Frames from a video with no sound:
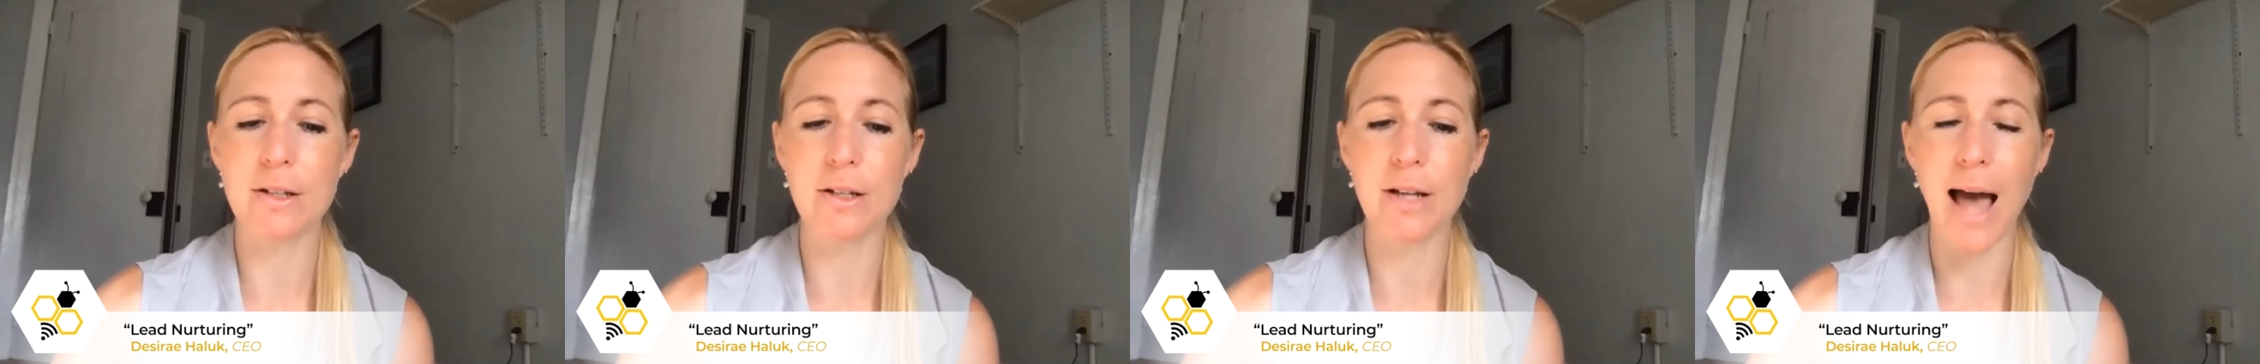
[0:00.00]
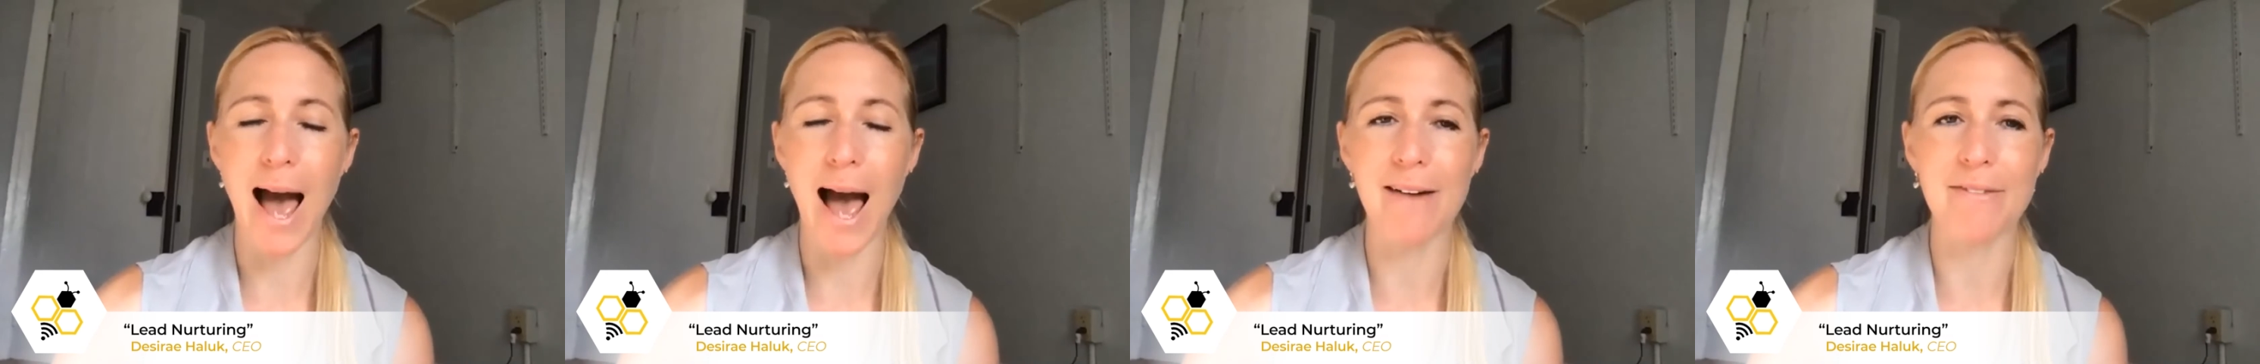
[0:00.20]

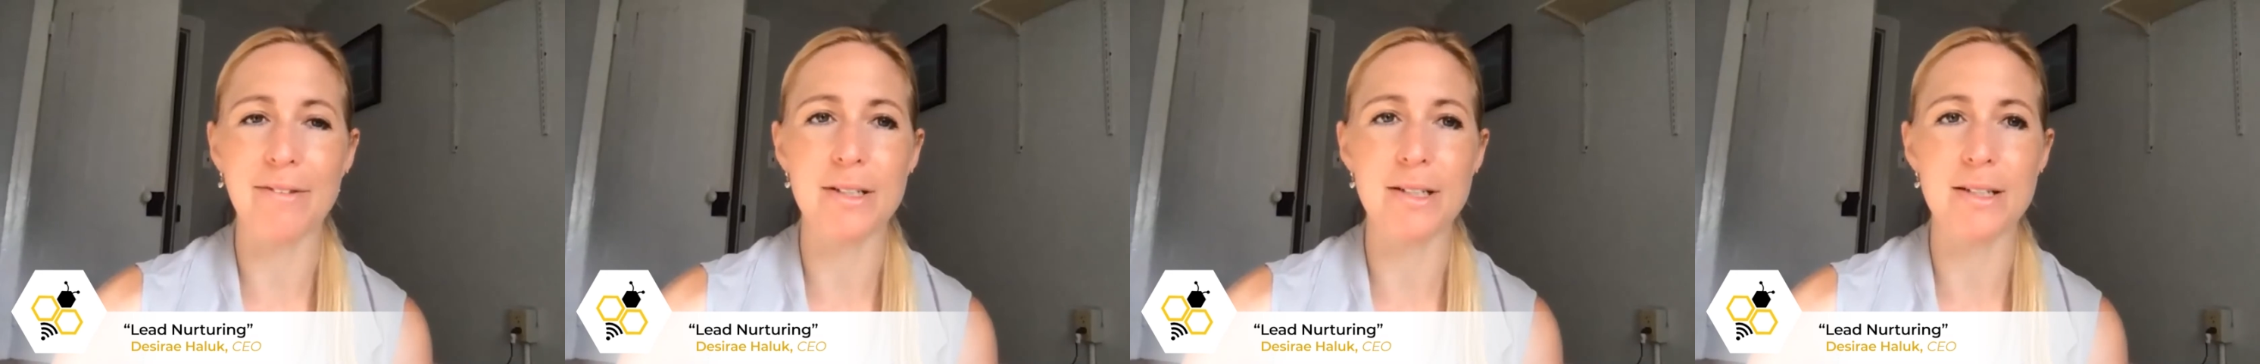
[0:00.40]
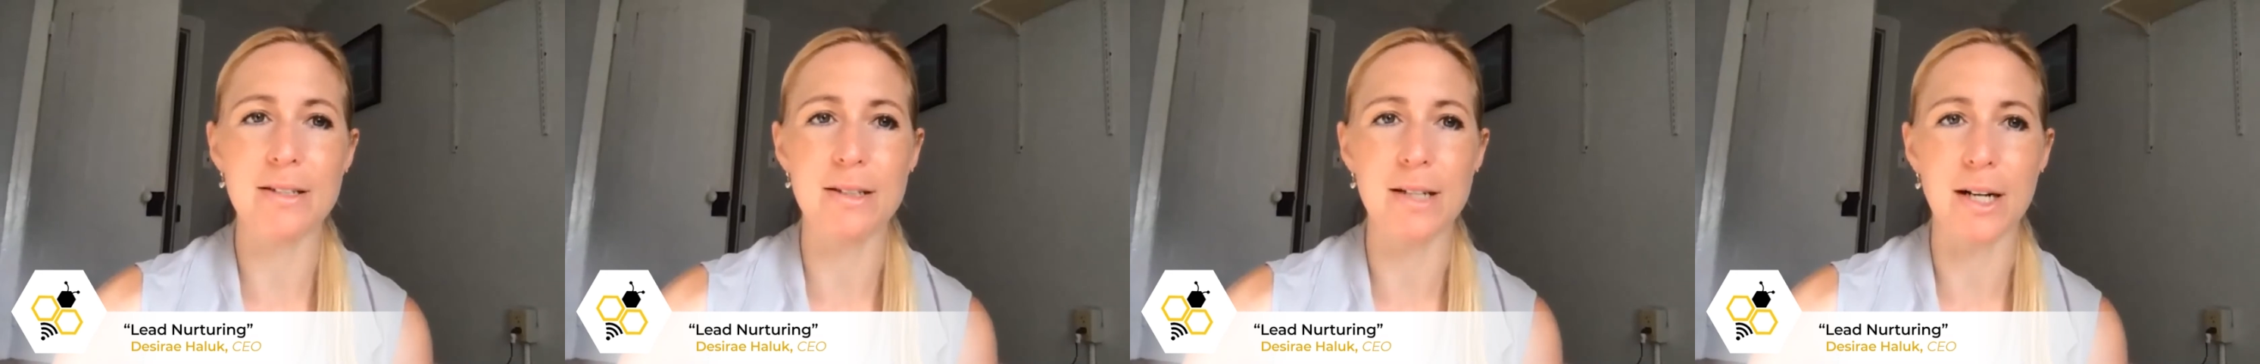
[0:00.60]
have a
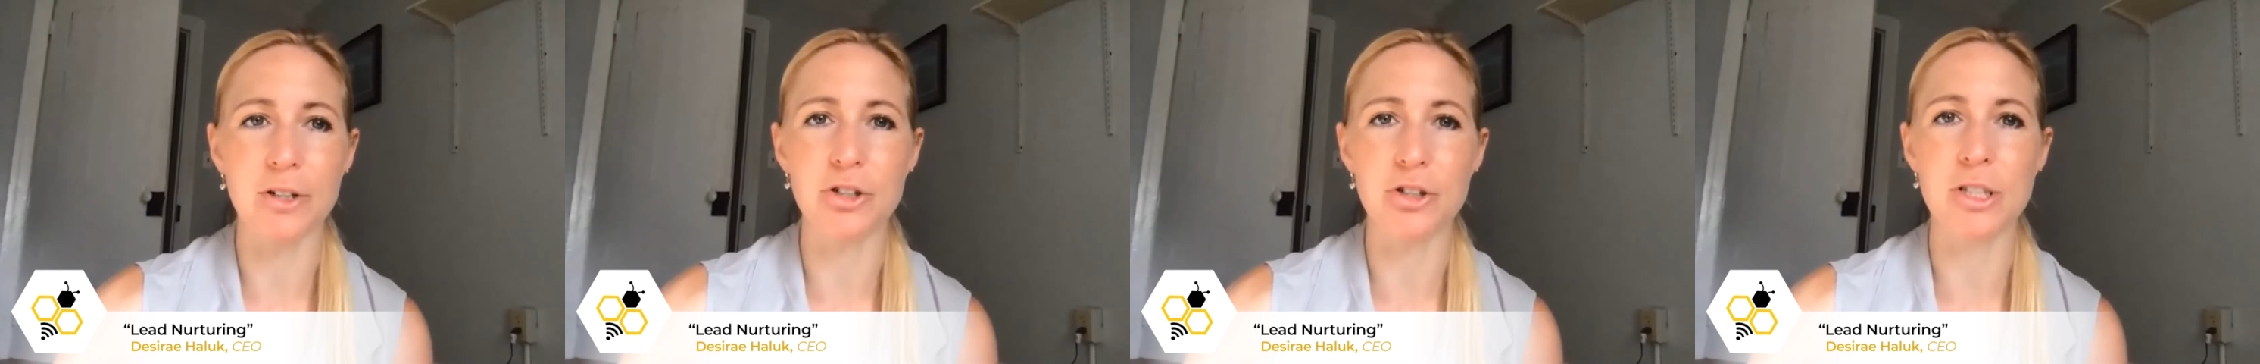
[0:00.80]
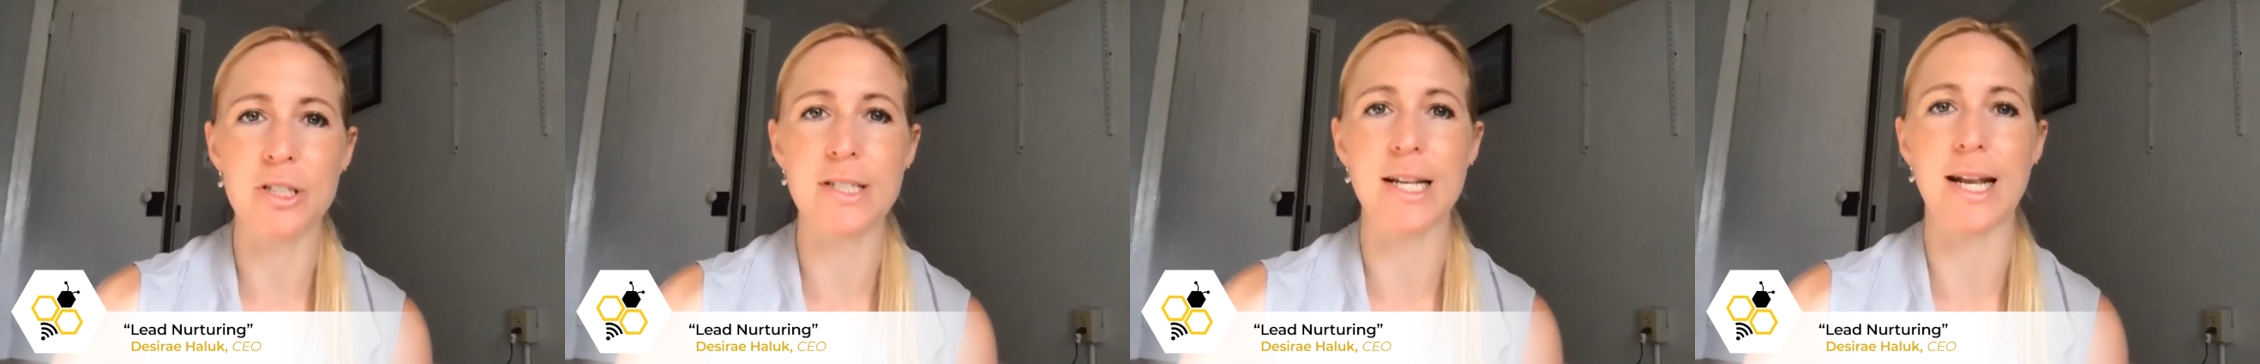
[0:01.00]

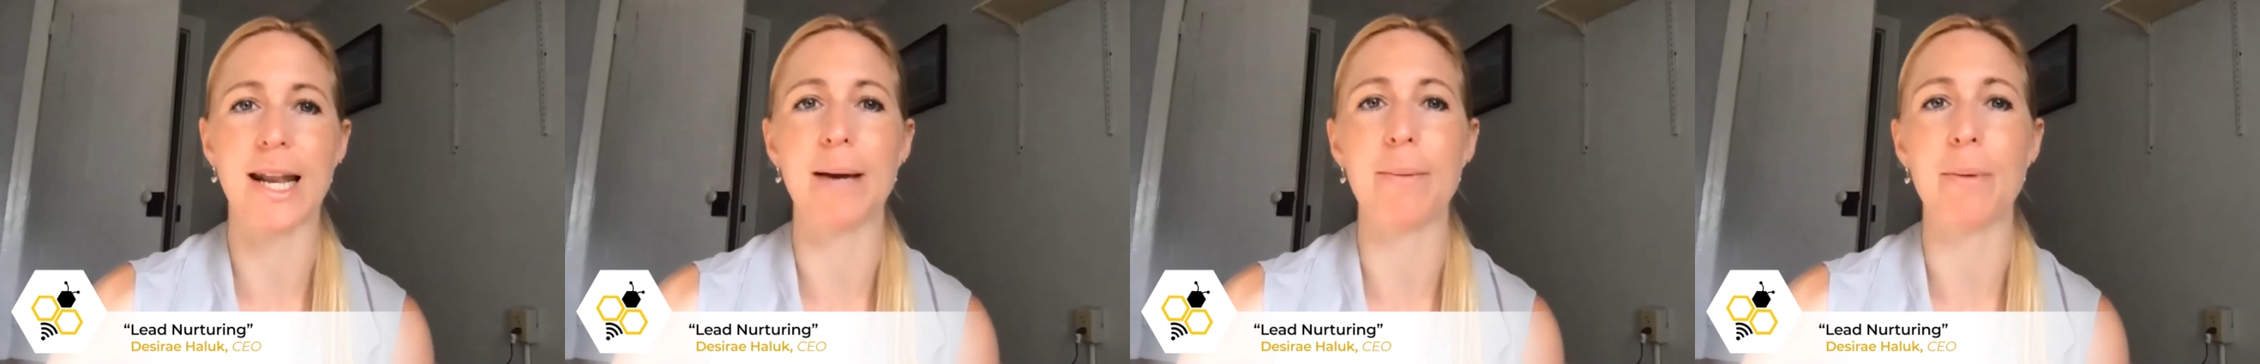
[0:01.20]
discussion today